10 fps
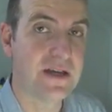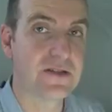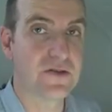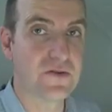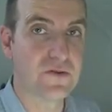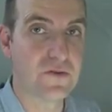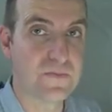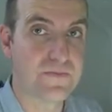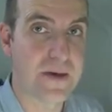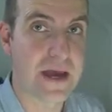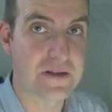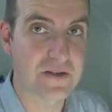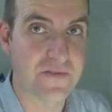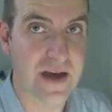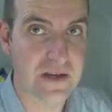to
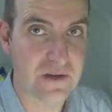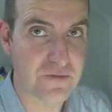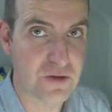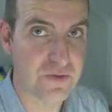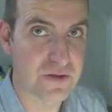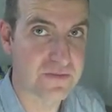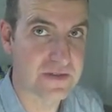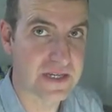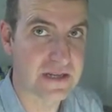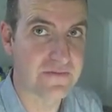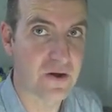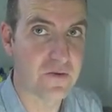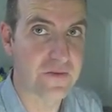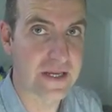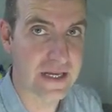boundary value problems
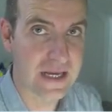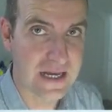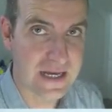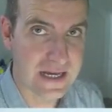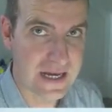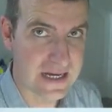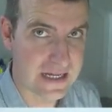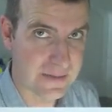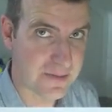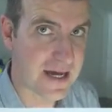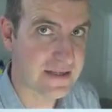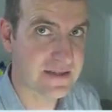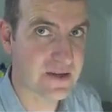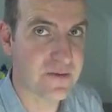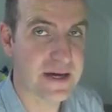involving uh,
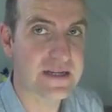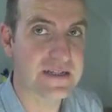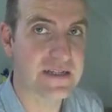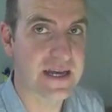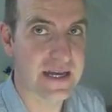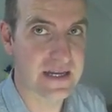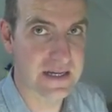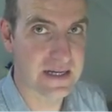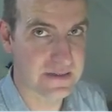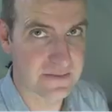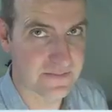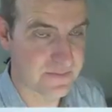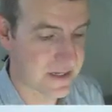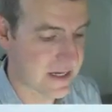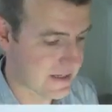Laplace's equation and uh,
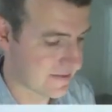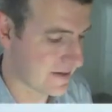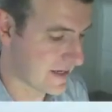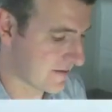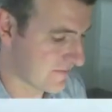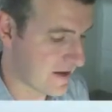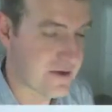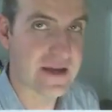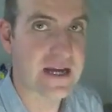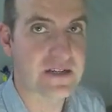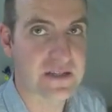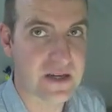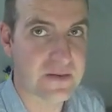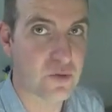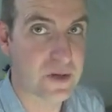uh, uh, variations
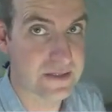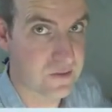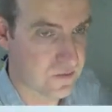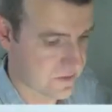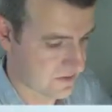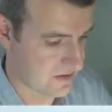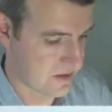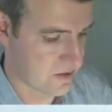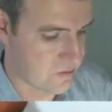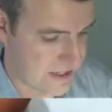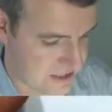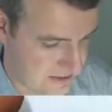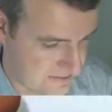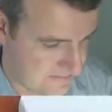like Poisson's equation.